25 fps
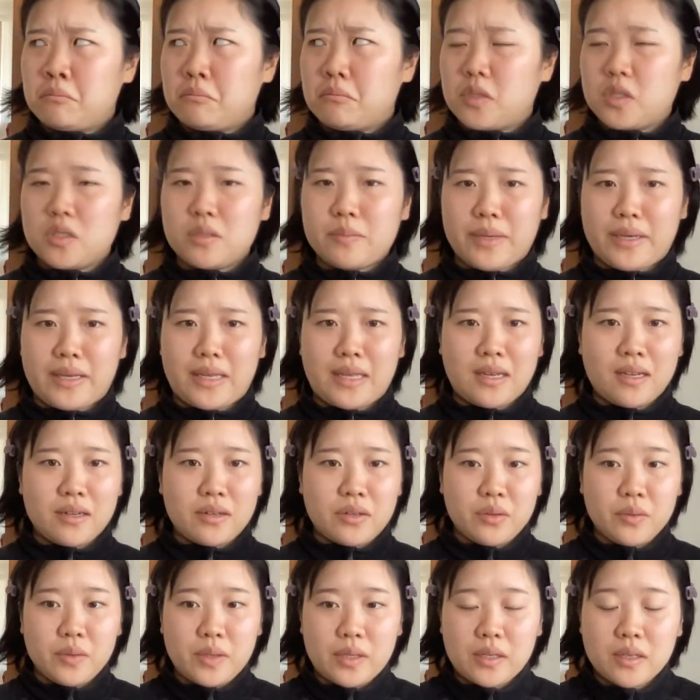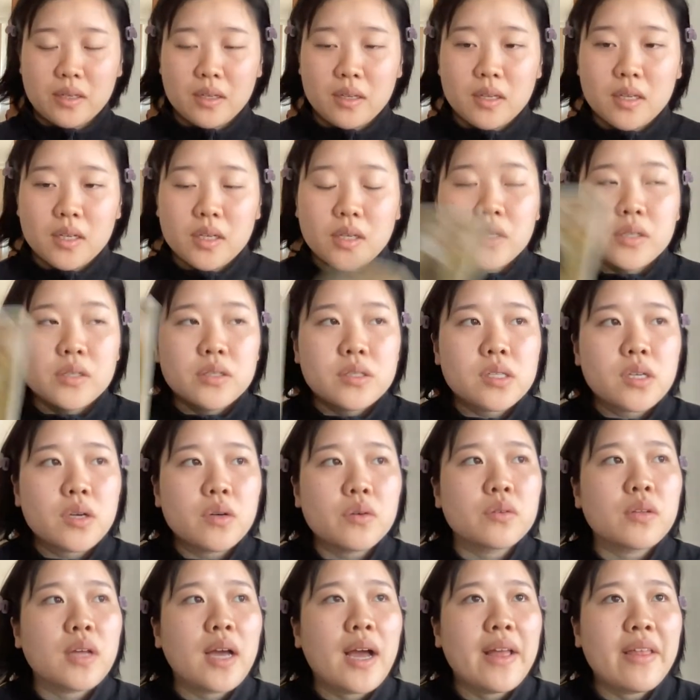What's my cat doing?
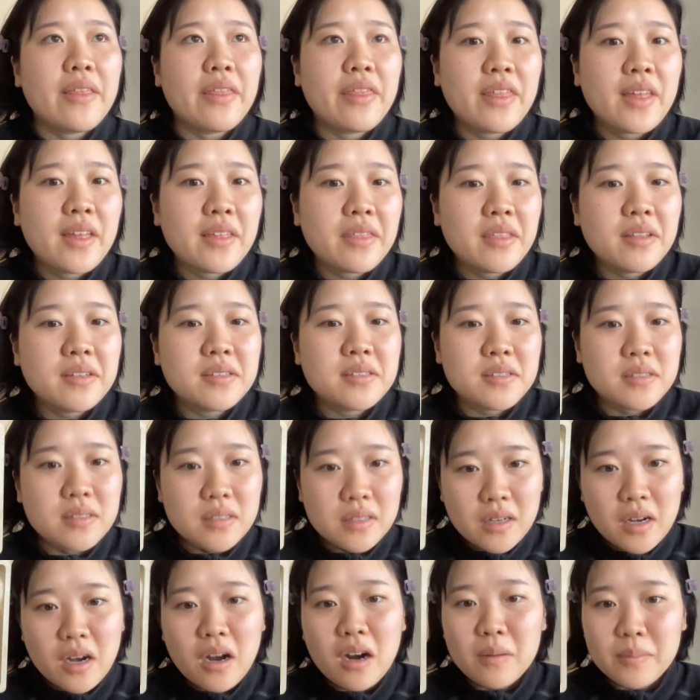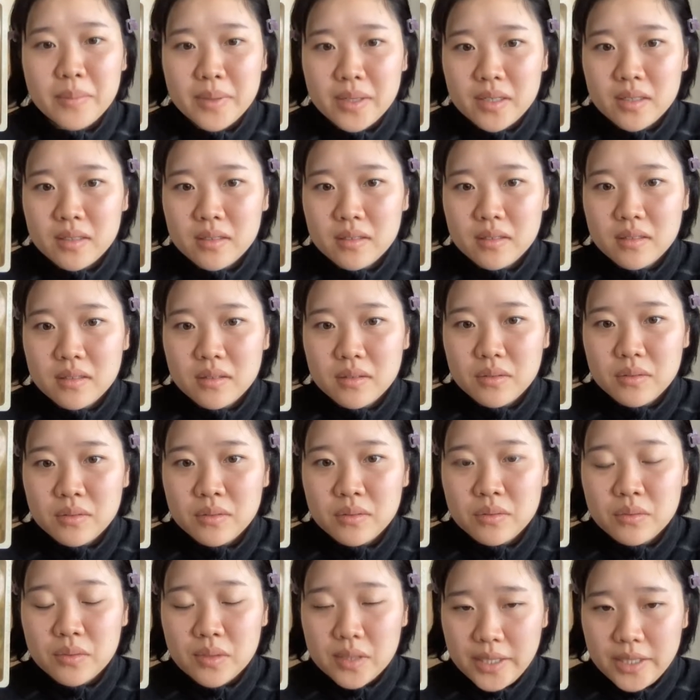So I think this is a karmic
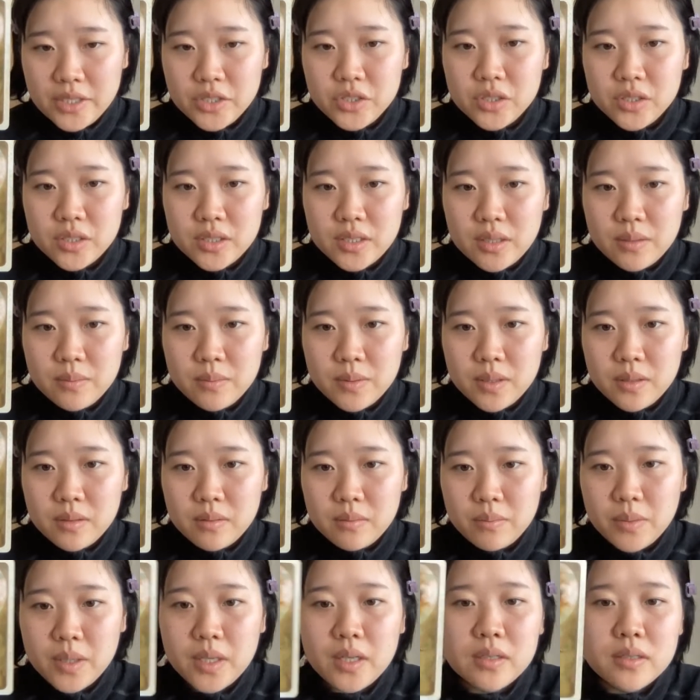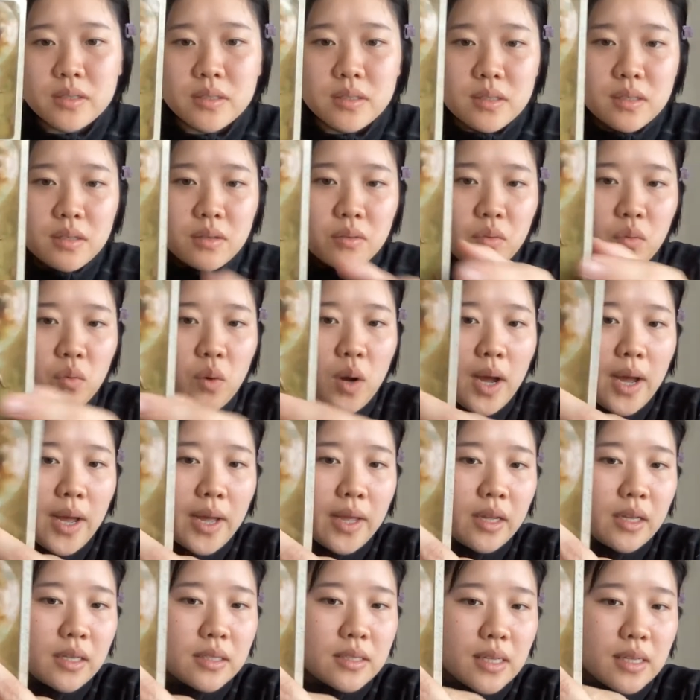relationship. Because
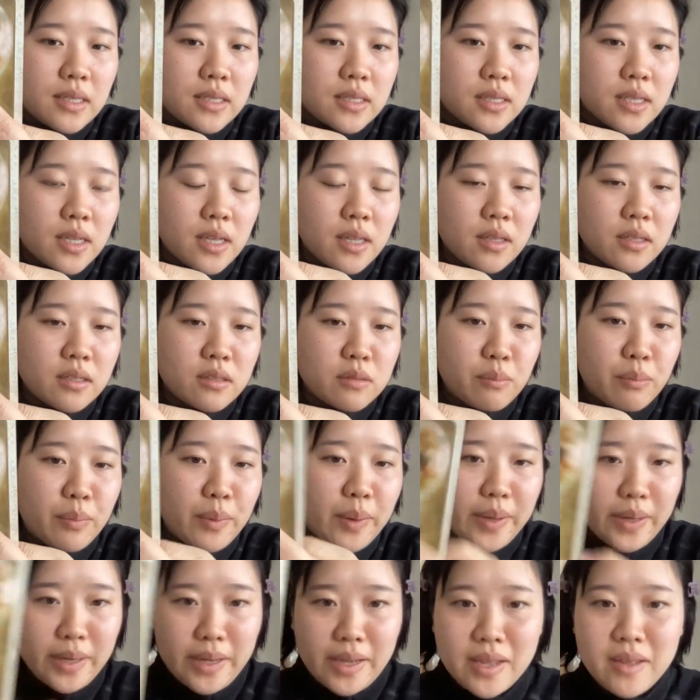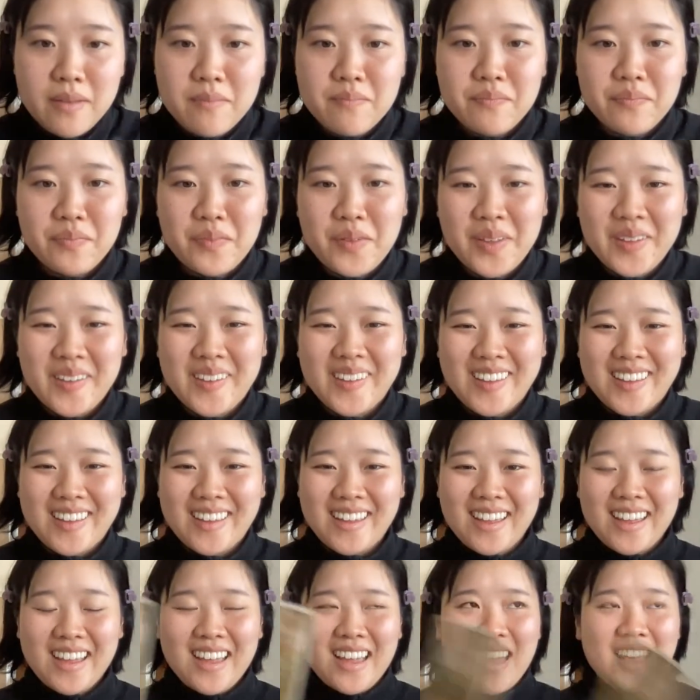why? Because I see this bunny
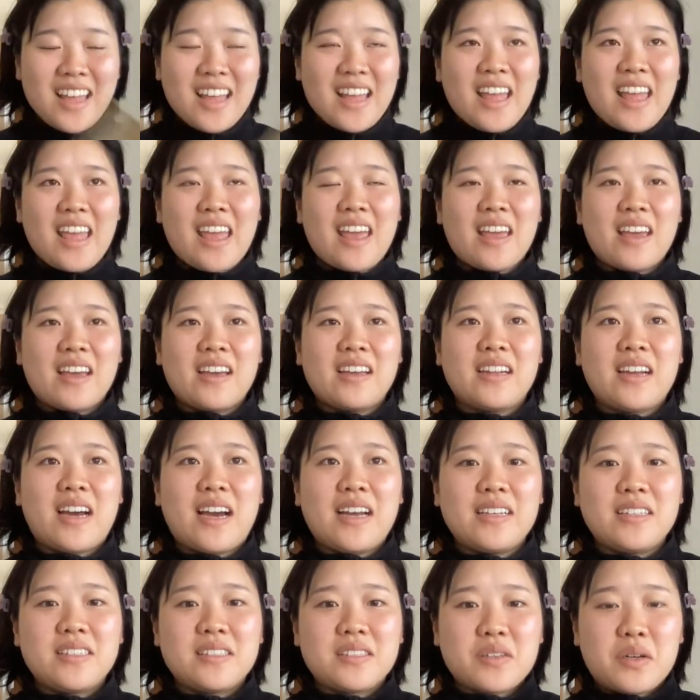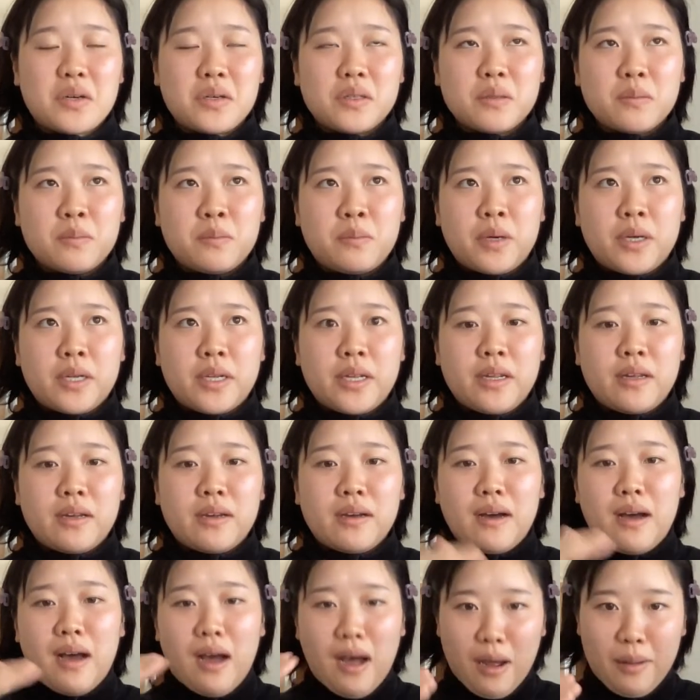and I saw the bunny
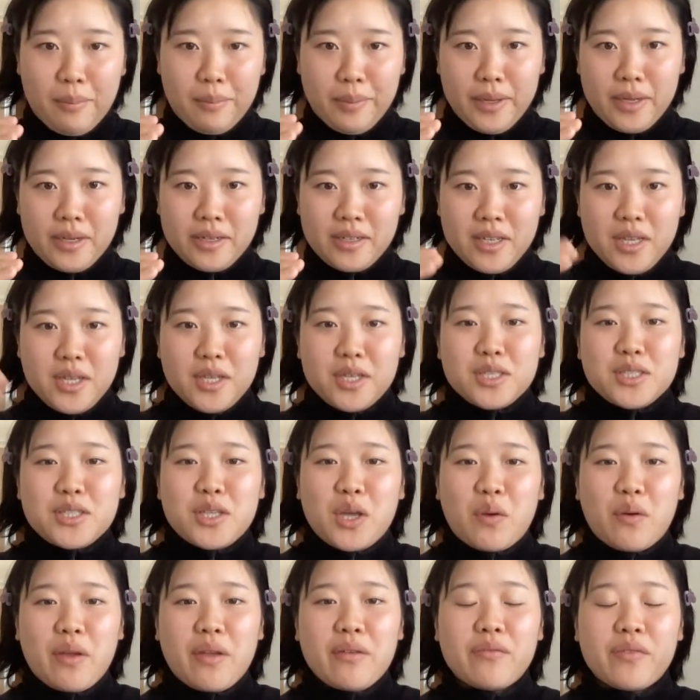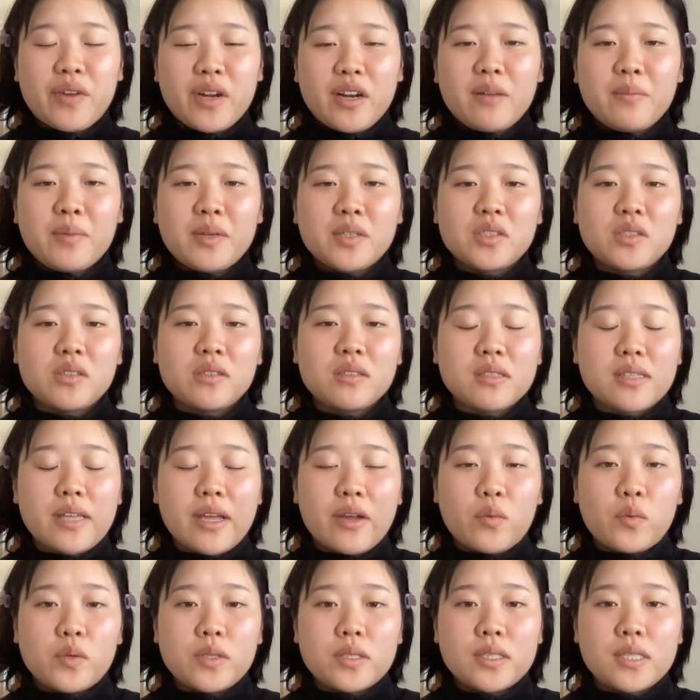hopping. So it very much looks
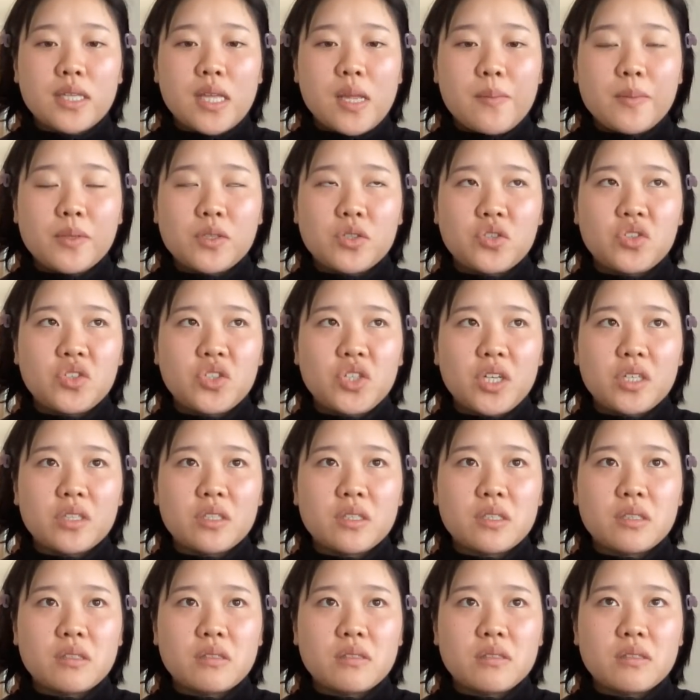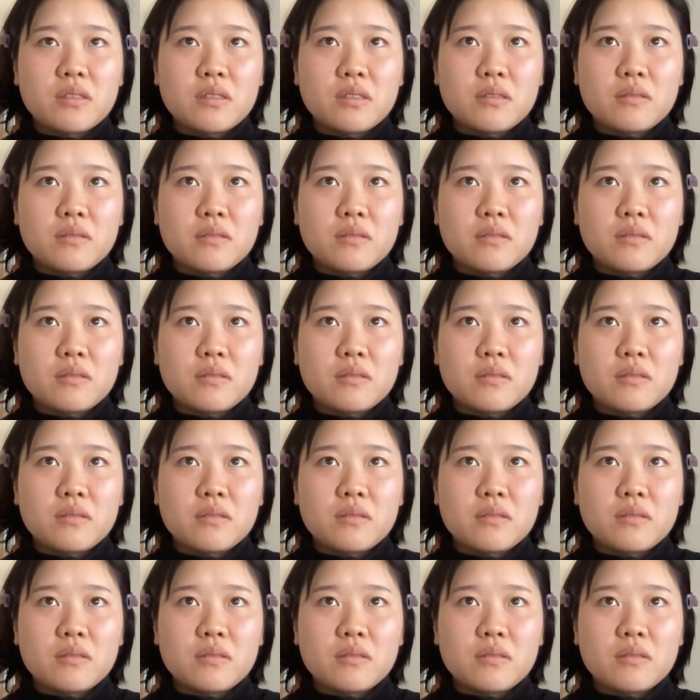like Wasim is just